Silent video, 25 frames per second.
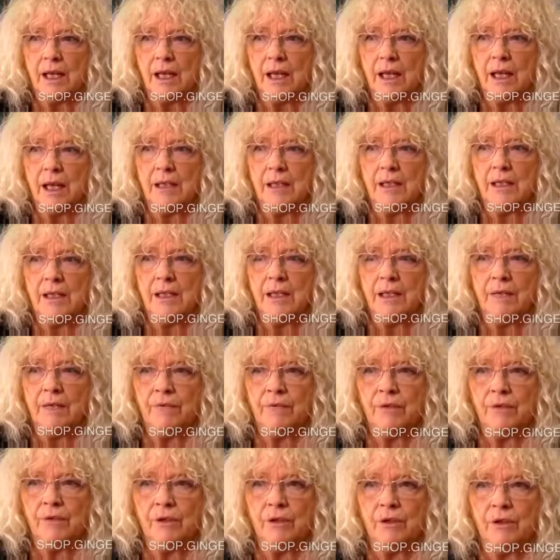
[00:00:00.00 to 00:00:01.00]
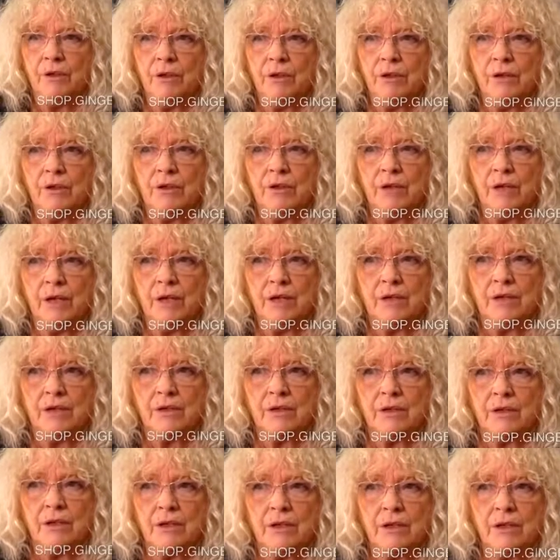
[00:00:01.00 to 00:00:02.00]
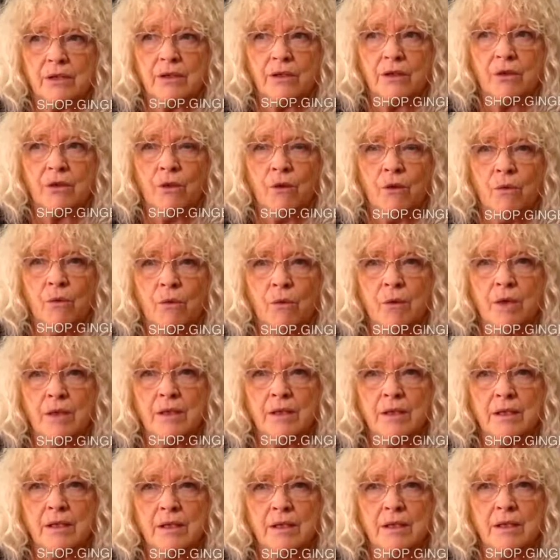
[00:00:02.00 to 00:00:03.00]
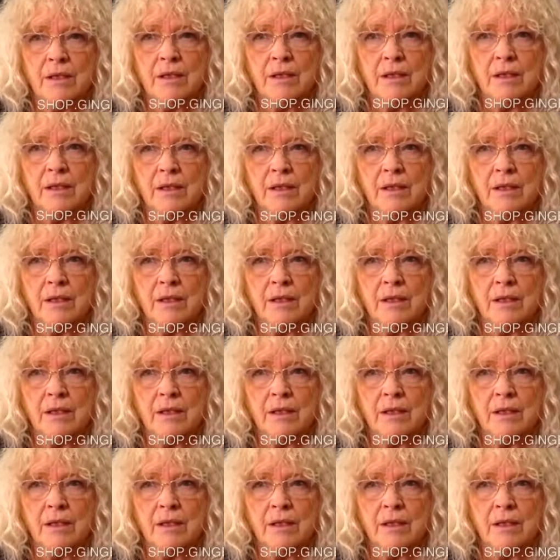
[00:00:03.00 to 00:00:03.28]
And if you look through history, there's always